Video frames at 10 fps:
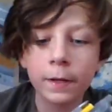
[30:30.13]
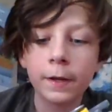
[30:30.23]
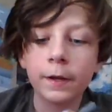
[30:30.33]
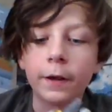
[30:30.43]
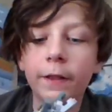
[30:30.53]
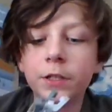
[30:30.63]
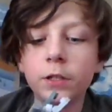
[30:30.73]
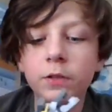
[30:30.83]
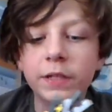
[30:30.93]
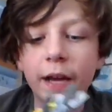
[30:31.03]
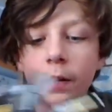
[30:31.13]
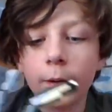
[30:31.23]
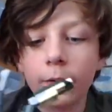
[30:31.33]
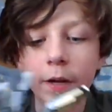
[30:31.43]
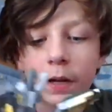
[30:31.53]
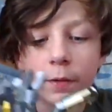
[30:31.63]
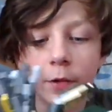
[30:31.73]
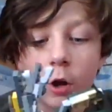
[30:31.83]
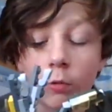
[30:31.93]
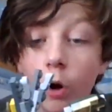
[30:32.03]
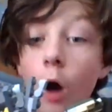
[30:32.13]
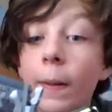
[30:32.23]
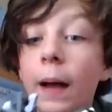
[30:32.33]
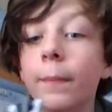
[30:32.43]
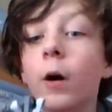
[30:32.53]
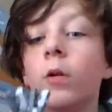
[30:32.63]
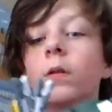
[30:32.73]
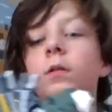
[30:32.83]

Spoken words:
Alright, let's do dino mode now. Robot mode.